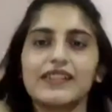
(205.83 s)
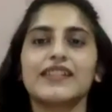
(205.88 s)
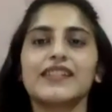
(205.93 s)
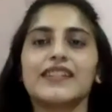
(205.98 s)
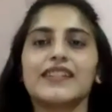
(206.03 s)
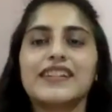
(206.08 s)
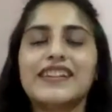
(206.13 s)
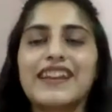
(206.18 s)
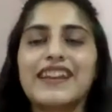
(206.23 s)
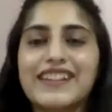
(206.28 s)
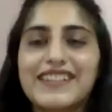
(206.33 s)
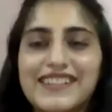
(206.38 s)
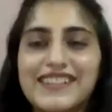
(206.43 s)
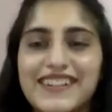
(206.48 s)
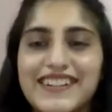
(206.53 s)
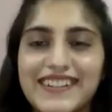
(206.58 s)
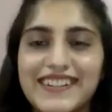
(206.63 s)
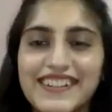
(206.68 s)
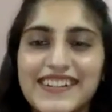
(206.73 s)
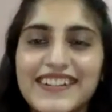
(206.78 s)
Yes, sir.
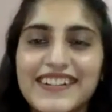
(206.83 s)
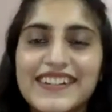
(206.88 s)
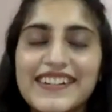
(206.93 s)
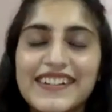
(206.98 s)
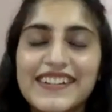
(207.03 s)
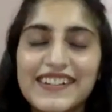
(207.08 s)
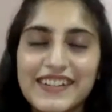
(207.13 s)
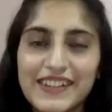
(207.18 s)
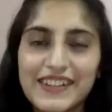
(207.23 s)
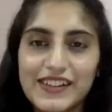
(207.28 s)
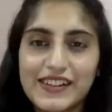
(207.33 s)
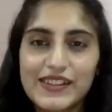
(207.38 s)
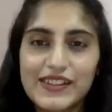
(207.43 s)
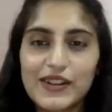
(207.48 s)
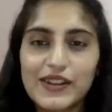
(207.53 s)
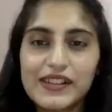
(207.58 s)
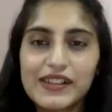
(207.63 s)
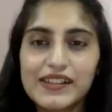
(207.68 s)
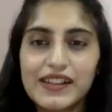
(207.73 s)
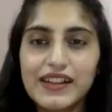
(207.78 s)

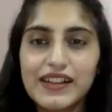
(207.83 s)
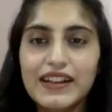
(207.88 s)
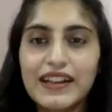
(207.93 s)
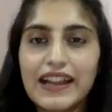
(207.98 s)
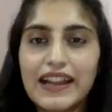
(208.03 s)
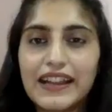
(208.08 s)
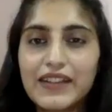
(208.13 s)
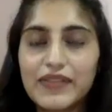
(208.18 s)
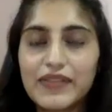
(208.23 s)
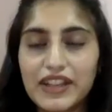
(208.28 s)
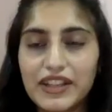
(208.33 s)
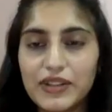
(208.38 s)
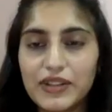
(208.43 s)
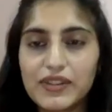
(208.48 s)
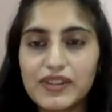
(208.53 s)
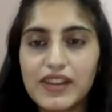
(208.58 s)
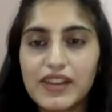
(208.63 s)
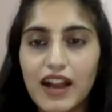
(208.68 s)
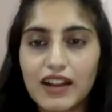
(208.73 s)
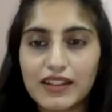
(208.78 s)
So, sir, like when you
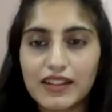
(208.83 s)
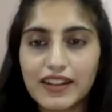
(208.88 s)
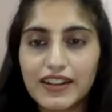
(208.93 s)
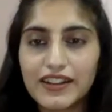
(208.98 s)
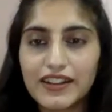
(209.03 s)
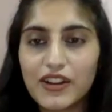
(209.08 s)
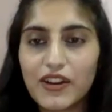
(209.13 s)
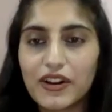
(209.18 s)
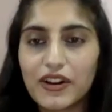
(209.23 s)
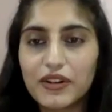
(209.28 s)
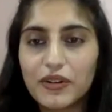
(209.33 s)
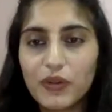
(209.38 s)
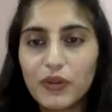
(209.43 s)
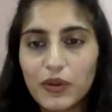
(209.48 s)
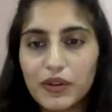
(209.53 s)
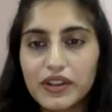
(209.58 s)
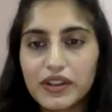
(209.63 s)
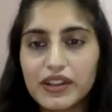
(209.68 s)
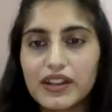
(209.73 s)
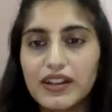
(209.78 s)
started your
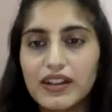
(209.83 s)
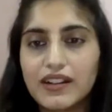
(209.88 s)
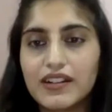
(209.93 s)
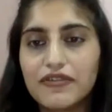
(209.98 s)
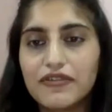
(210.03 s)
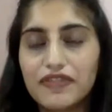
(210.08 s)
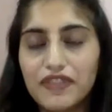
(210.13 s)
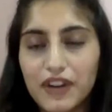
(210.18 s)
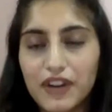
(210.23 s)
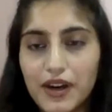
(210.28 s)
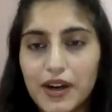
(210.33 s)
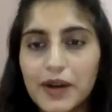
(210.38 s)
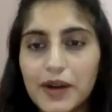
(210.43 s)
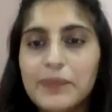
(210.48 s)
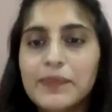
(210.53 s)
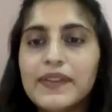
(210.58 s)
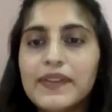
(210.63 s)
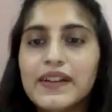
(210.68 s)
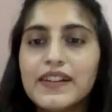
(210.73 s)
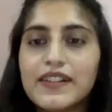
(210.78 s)
own uh,
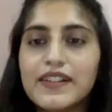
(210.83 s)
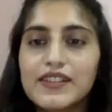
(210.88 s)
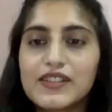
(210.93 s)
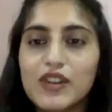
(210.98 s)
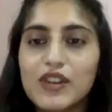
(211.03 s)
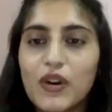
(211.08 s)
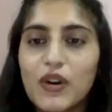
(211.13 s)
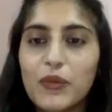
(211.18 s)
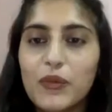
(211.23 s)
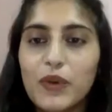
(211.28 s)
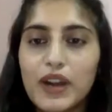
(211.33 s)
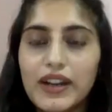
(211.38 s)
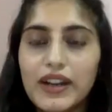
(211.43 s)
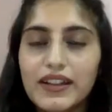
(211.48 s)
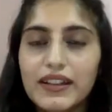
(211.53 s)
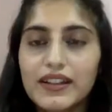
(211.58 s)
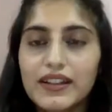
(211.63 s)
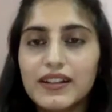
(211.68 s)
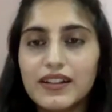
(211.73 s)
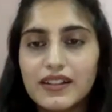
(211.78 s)
firm, so what
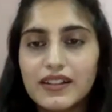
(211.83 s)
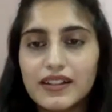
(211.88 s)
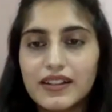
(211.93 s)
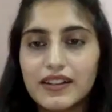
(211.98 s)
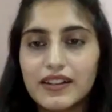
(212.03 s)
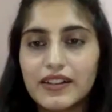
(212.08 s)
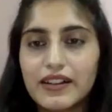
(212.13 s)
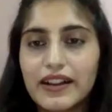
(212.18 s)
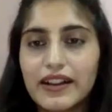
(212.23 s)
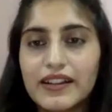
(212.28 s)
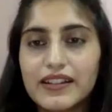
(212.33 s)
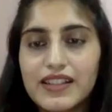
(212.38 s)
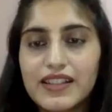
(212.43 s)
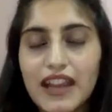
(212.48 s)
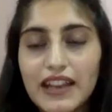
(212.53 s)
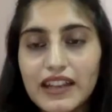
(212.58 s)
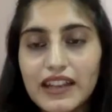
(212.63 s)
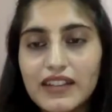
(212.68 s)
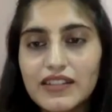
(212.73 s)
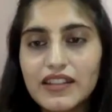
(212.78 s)
uh,
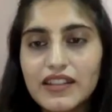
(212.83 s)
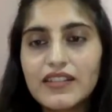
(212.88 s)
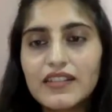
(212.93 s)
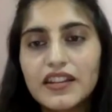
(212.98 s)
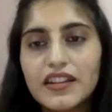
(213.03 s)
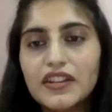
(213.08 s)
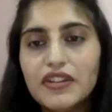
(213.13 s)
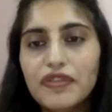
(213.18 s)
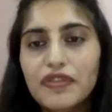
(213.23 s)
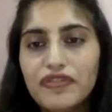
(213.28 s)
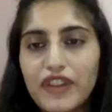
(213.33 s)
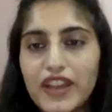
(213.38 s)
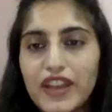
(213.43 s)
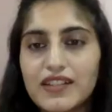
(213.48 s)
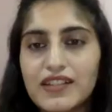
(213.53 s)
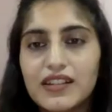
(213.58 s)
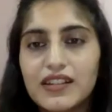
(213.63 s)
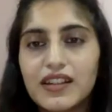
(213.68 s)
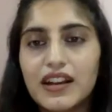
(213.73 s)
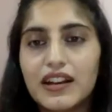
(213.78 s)
challenges did you face
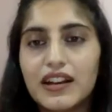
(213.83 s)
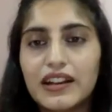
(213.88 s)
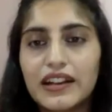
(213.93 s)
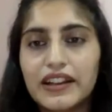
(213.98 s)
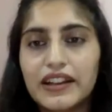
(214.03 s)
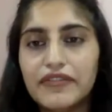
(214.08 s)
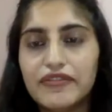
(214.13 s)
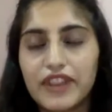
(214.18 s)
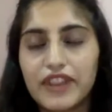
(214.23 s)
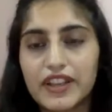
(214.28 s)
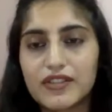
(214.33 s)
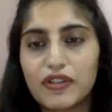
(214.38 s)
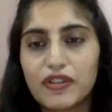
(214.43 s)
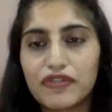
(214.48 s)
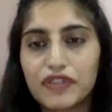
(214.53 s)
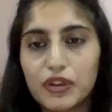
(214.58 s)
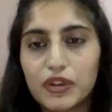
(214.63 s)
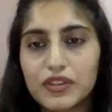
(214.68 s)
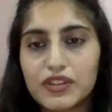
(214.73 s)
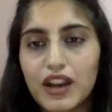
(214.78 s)
in the early phase of
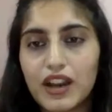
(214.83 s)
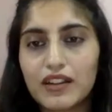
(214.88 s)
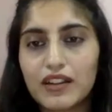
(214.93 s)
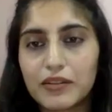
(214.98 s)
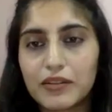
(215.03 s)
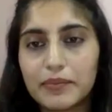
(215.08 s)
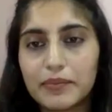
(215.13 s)
your start?